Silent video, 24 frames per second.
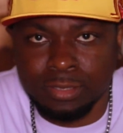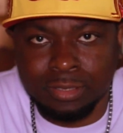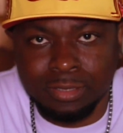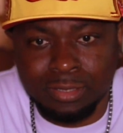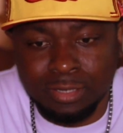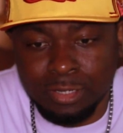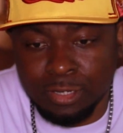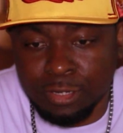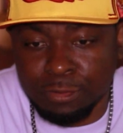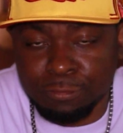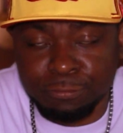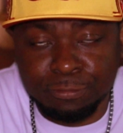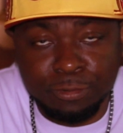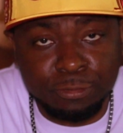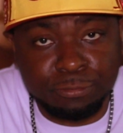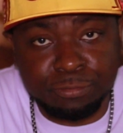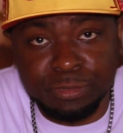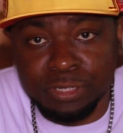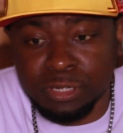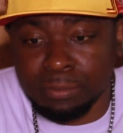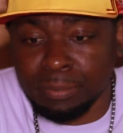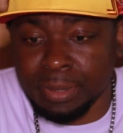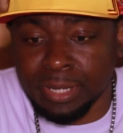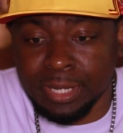Feel free to make
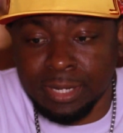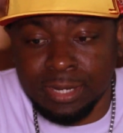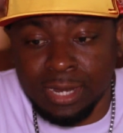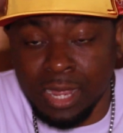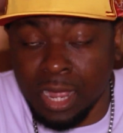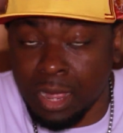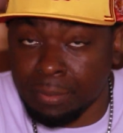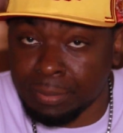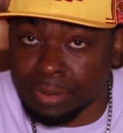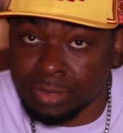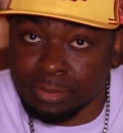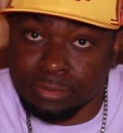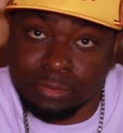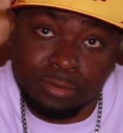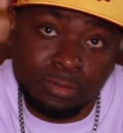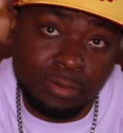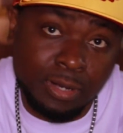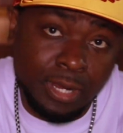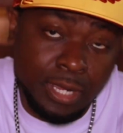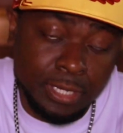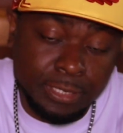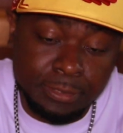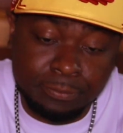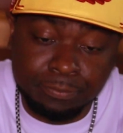a comment, all right?
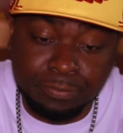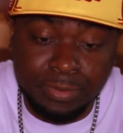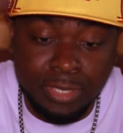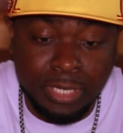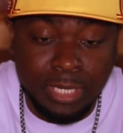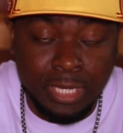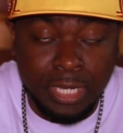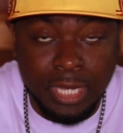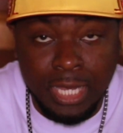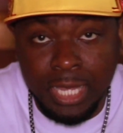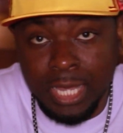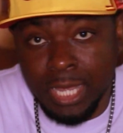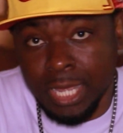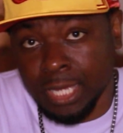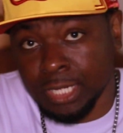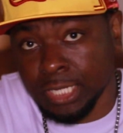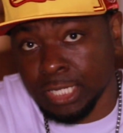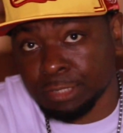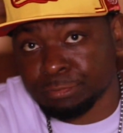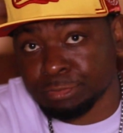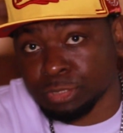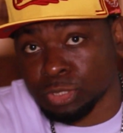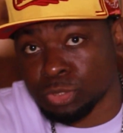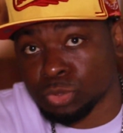And if you're
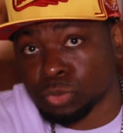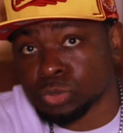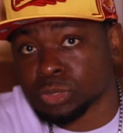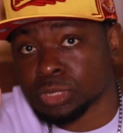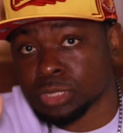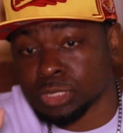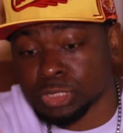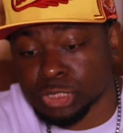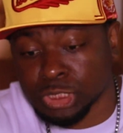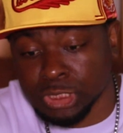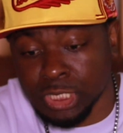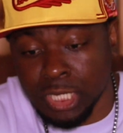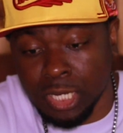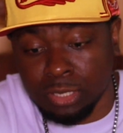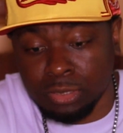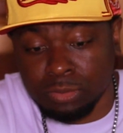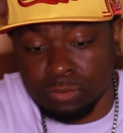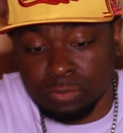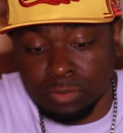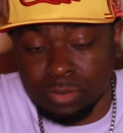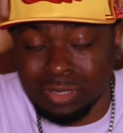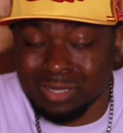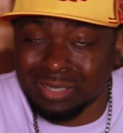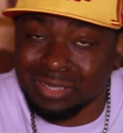new to this channel,
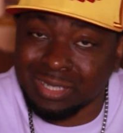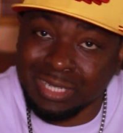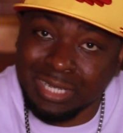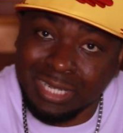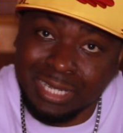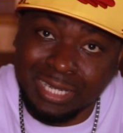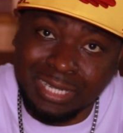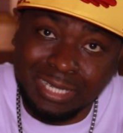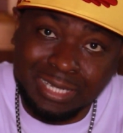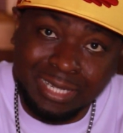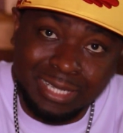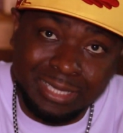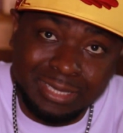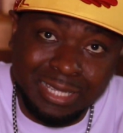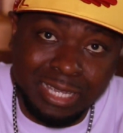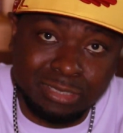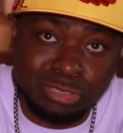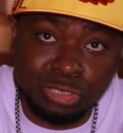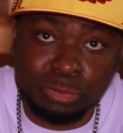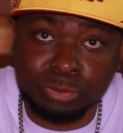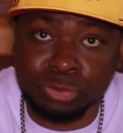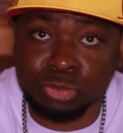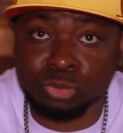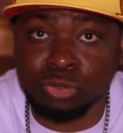click that
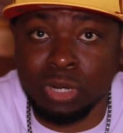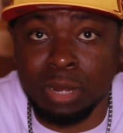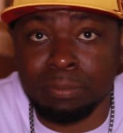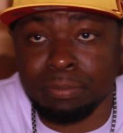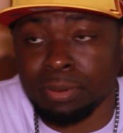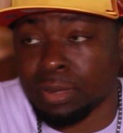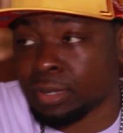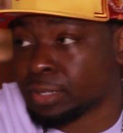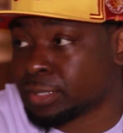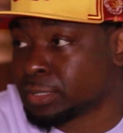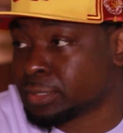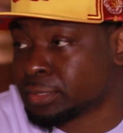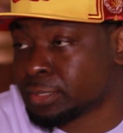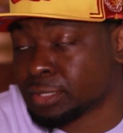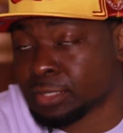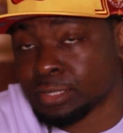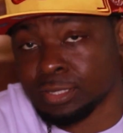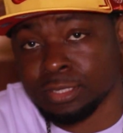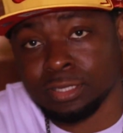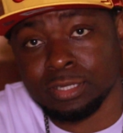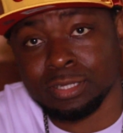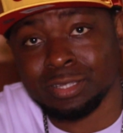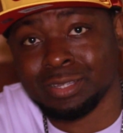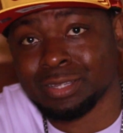subscribe button,
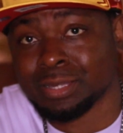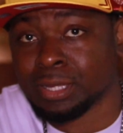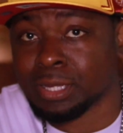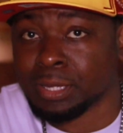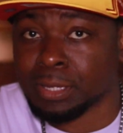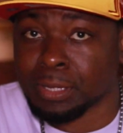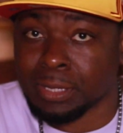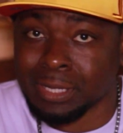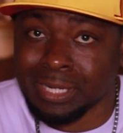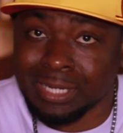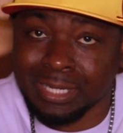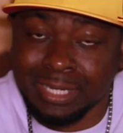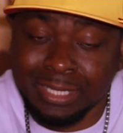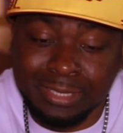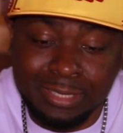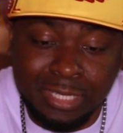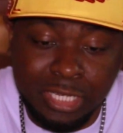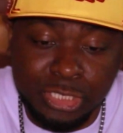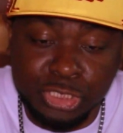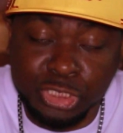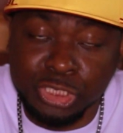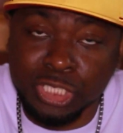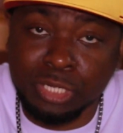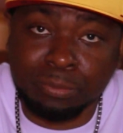click that share
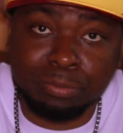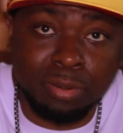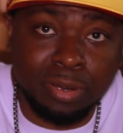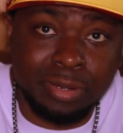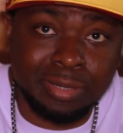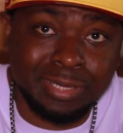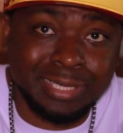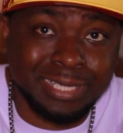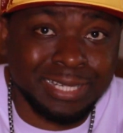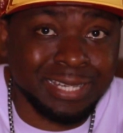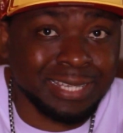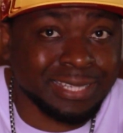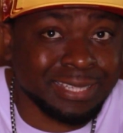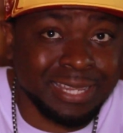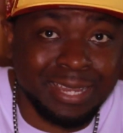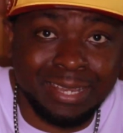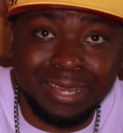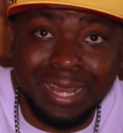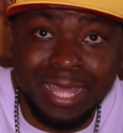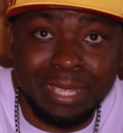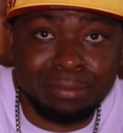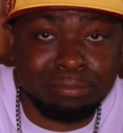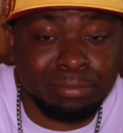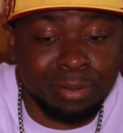button, click that like
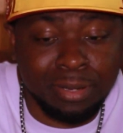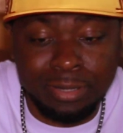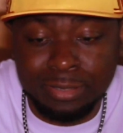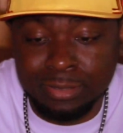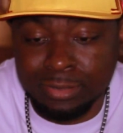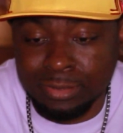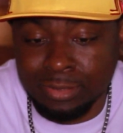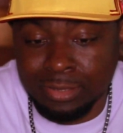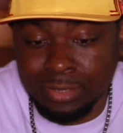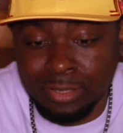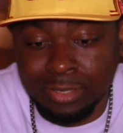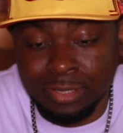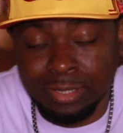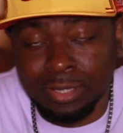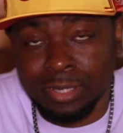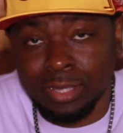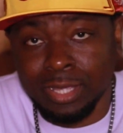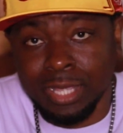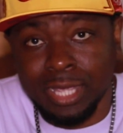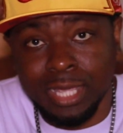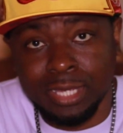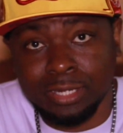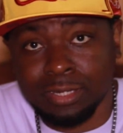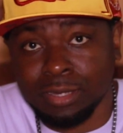button, and
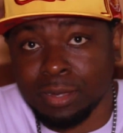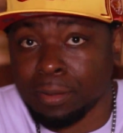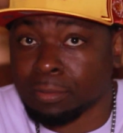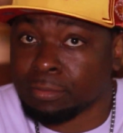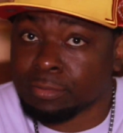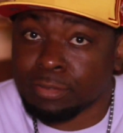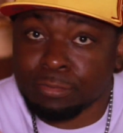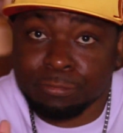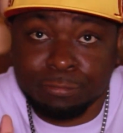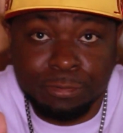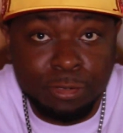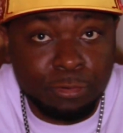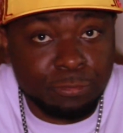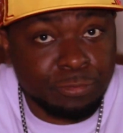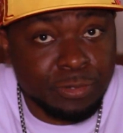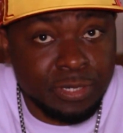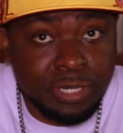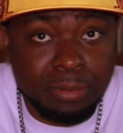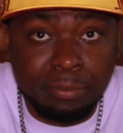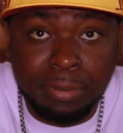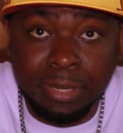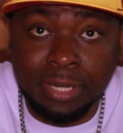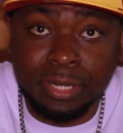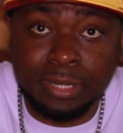feel free to make a
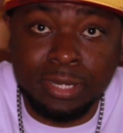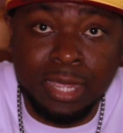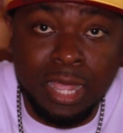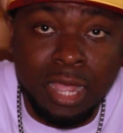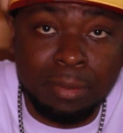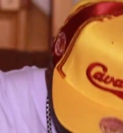comment.